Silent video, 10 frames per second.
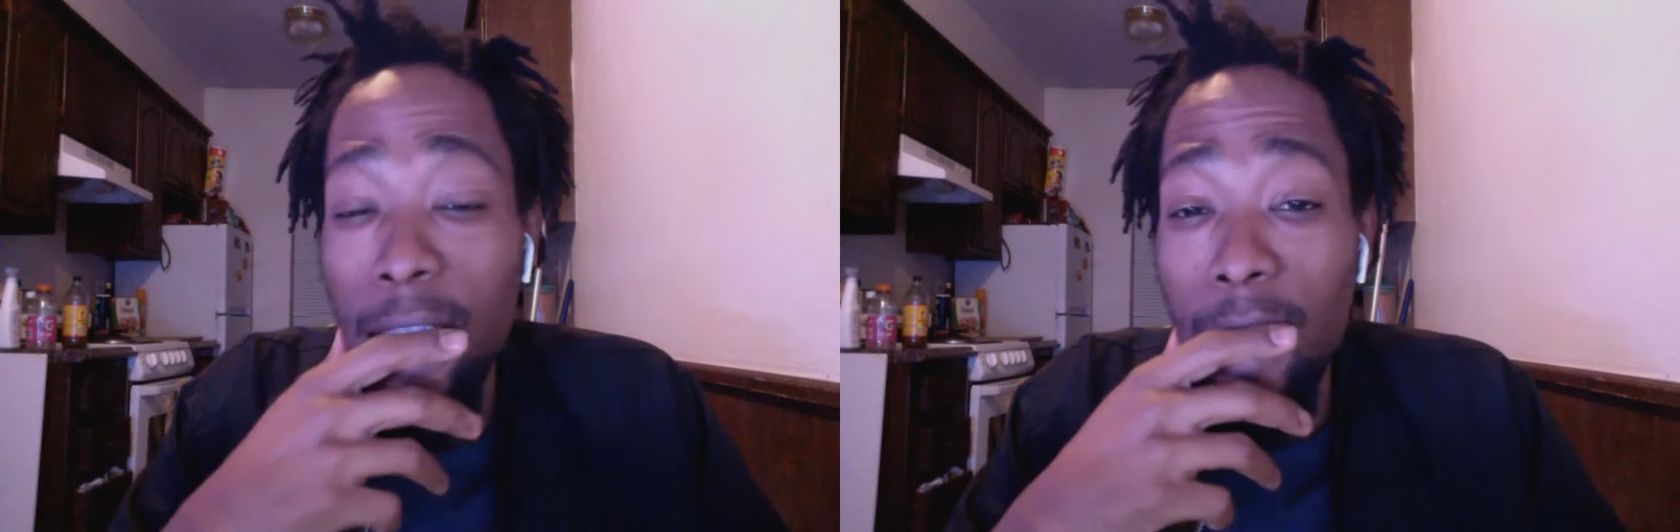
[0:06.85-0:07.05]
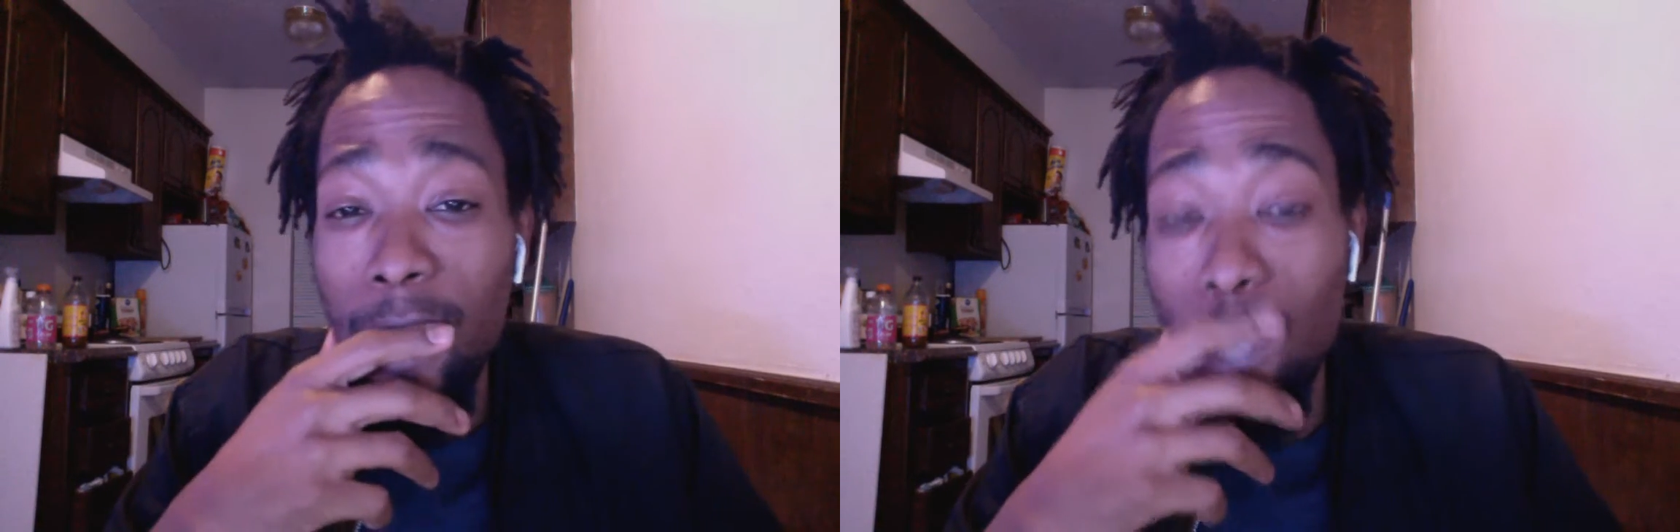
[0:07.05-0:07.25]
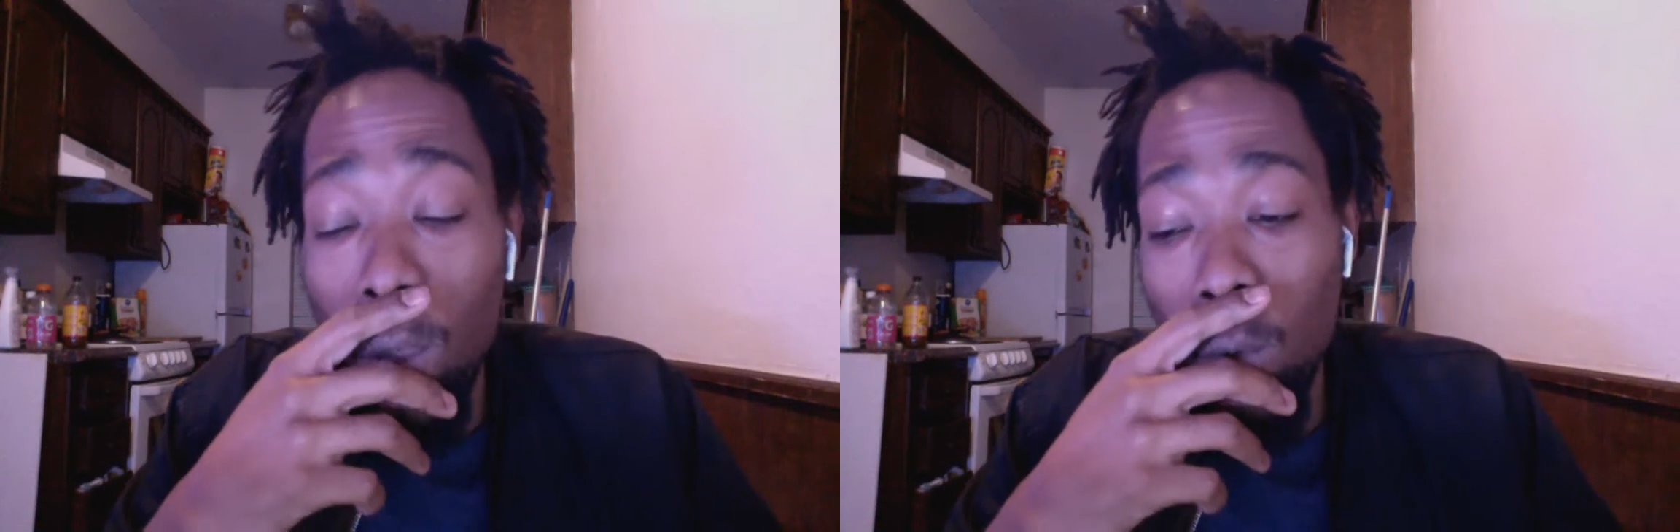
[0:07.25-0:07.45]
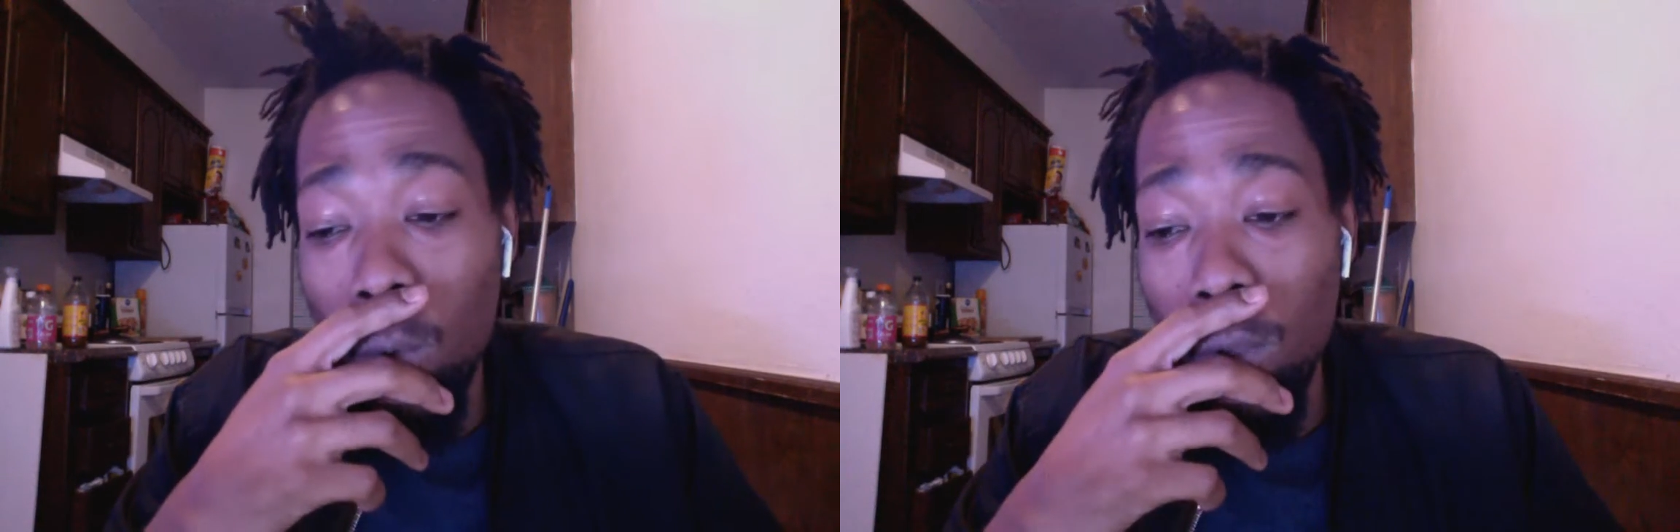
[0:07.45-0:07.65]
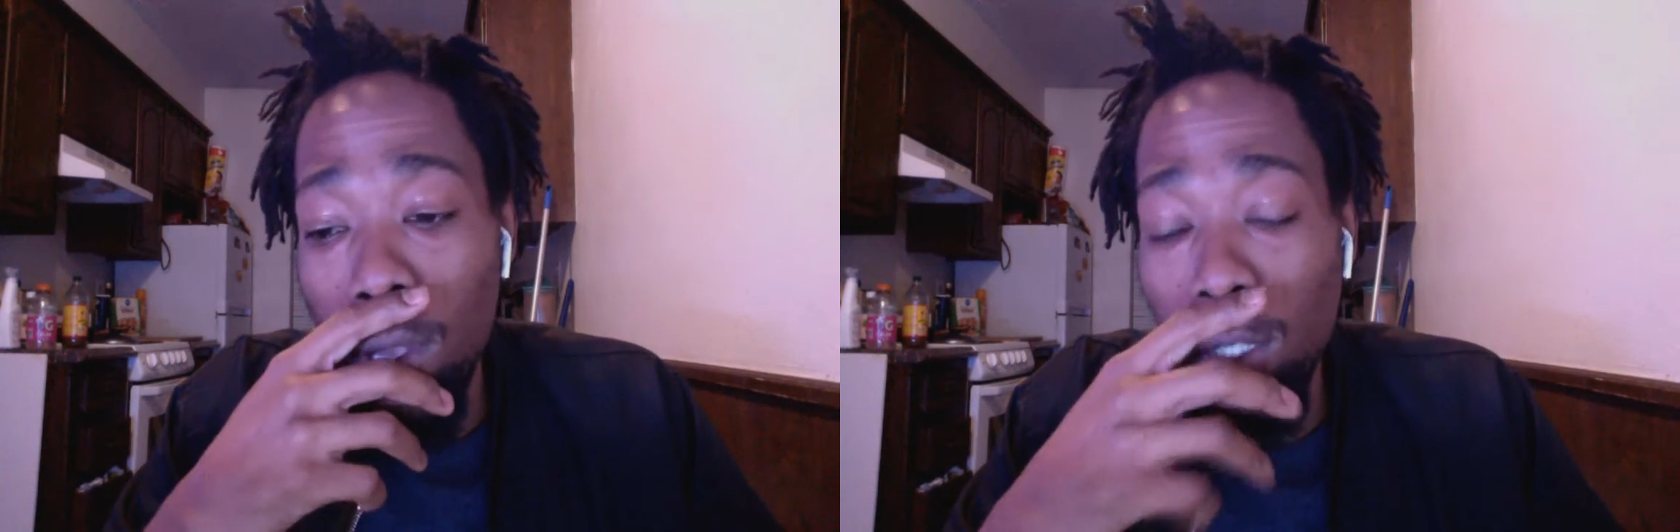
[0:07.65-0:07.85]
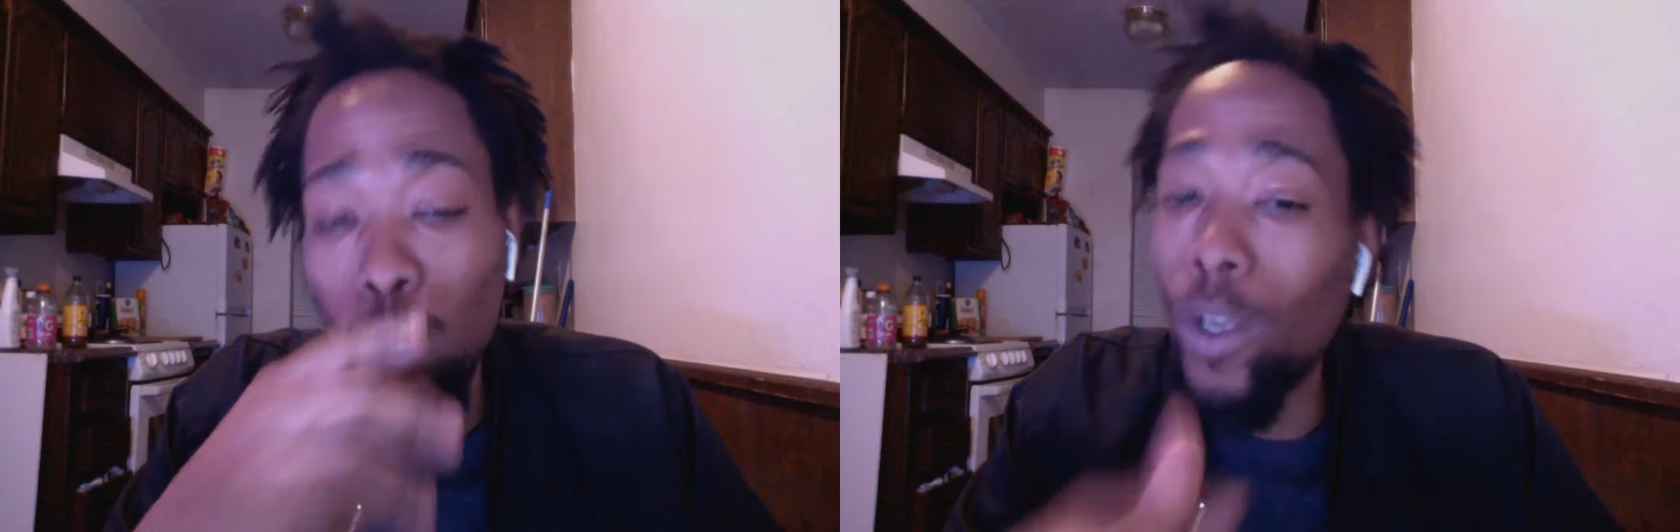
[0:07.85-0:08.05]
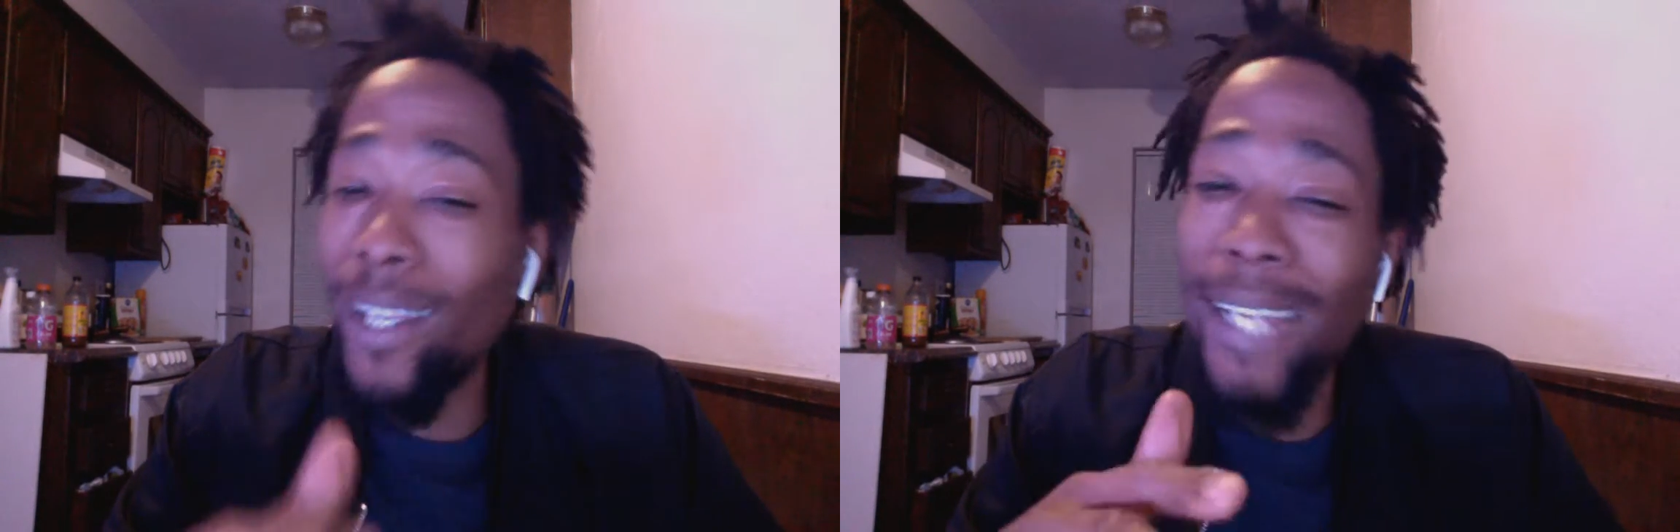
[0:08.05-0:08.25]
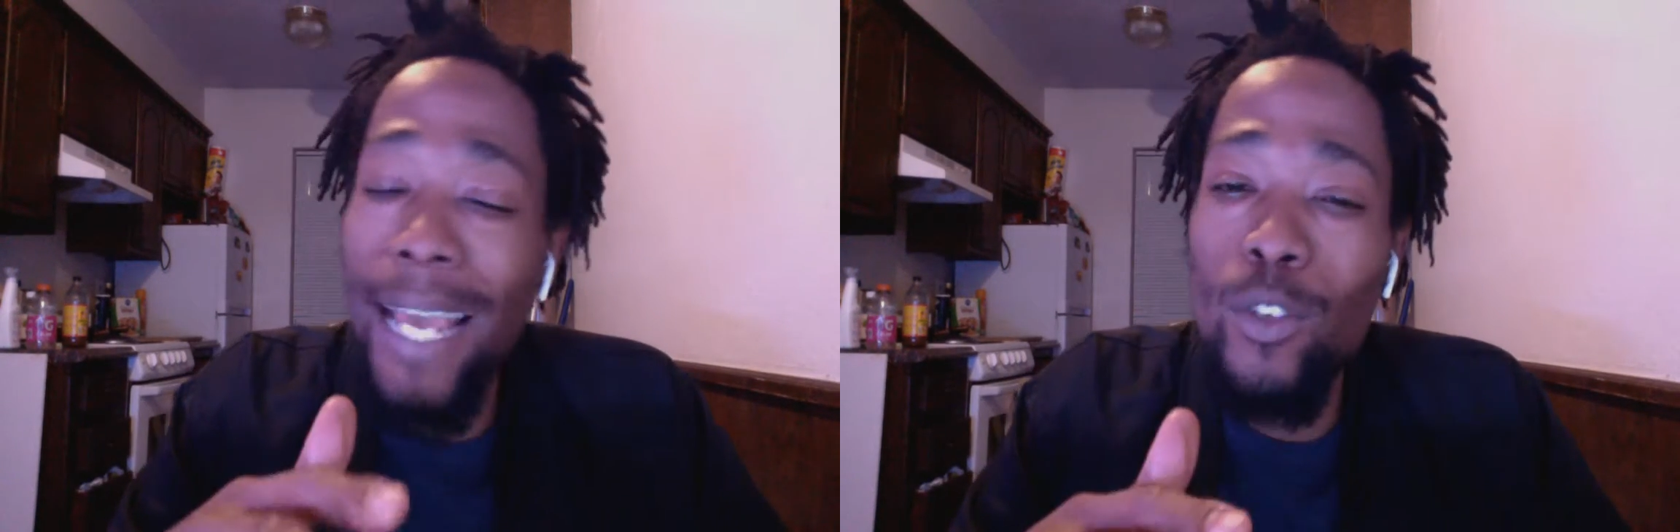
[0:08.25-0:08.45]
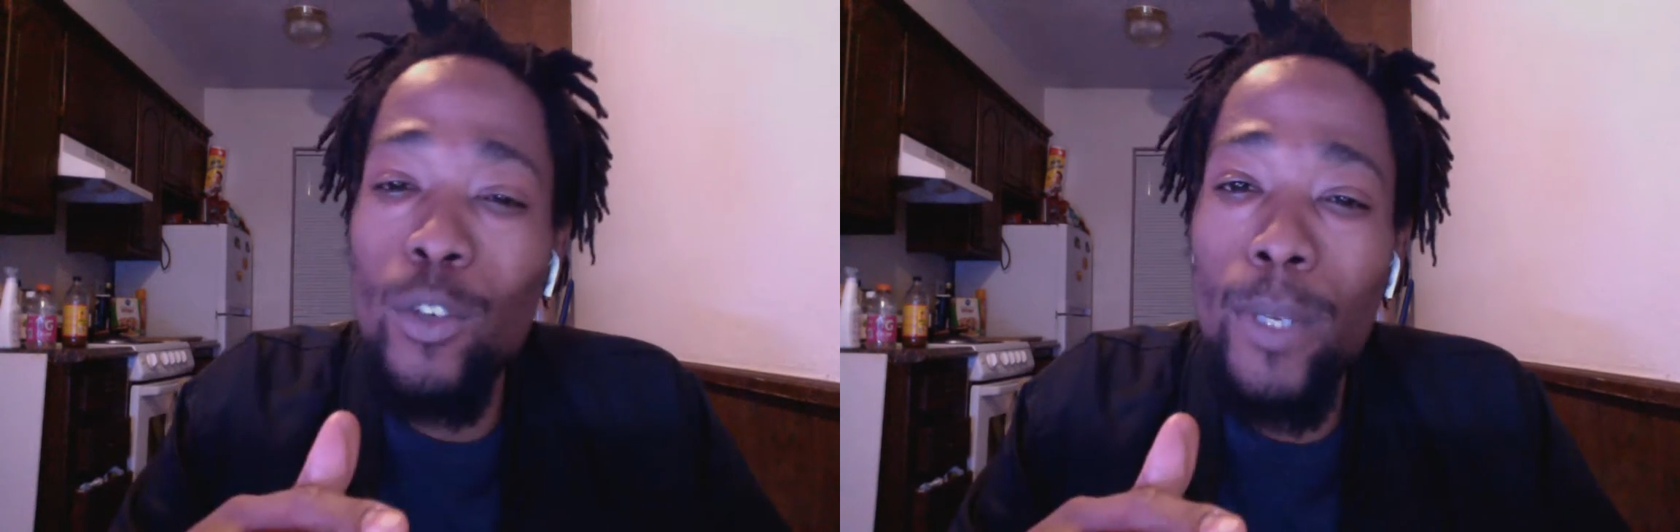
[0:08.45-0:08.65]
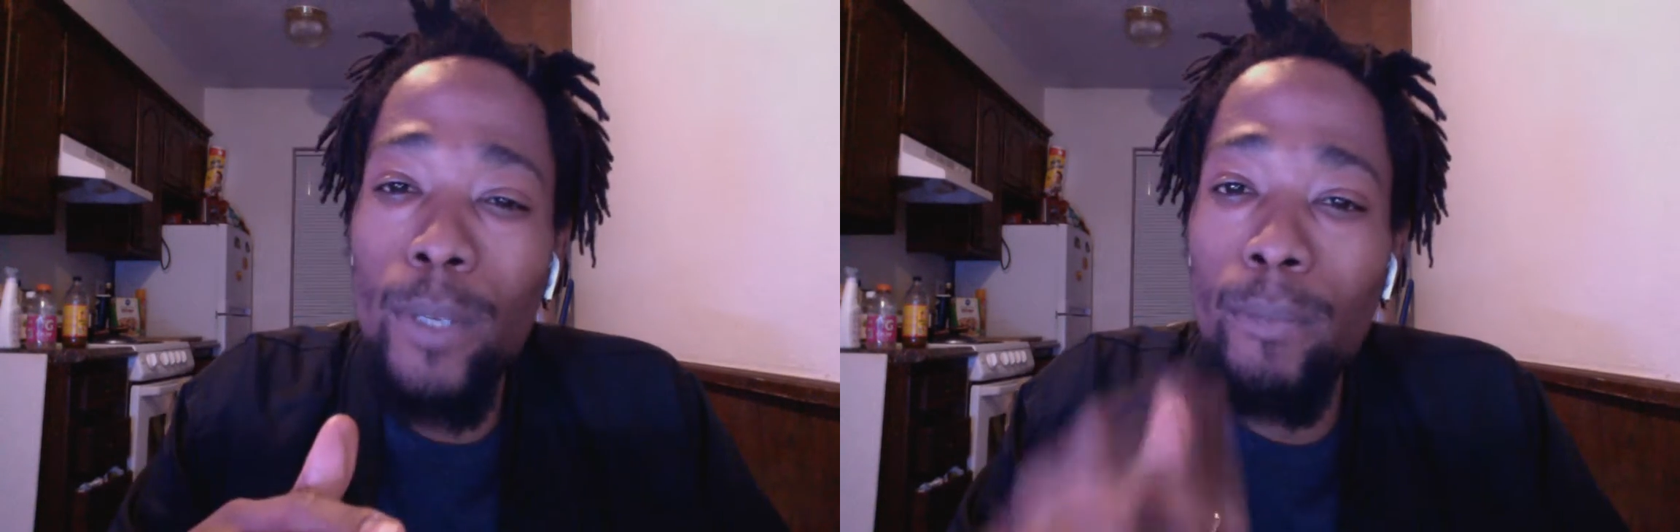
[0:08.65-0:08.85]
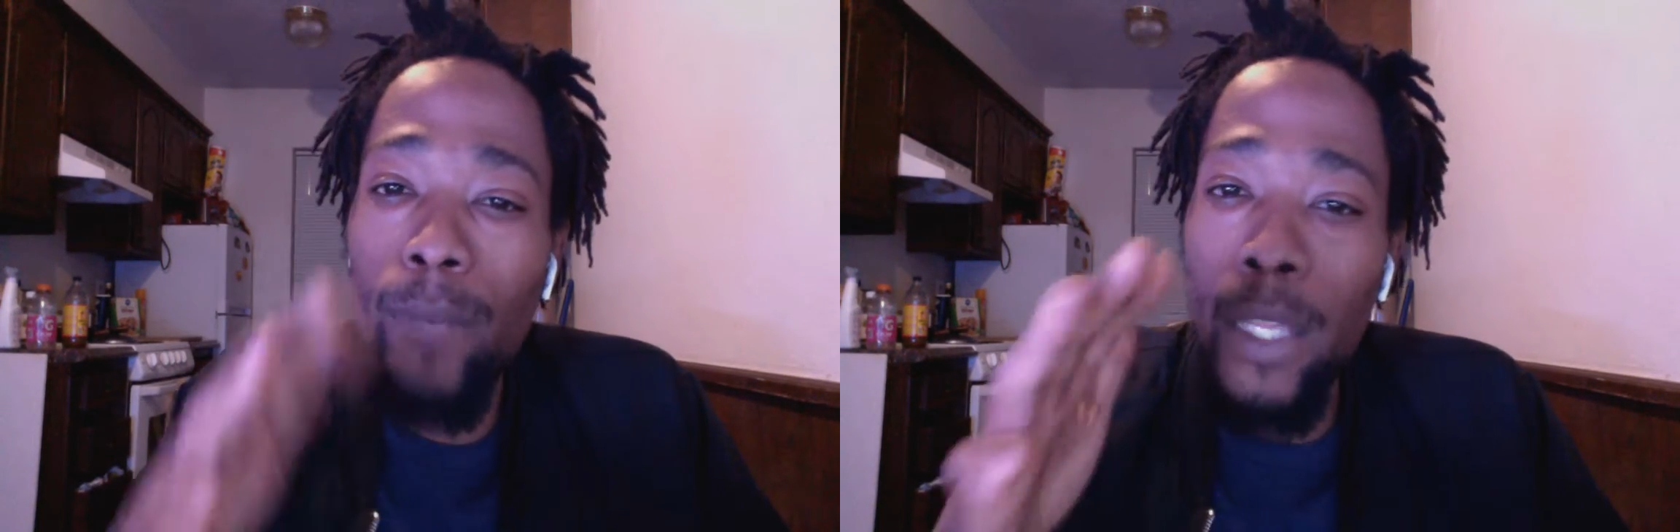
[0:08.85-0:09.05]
So, quick announcement,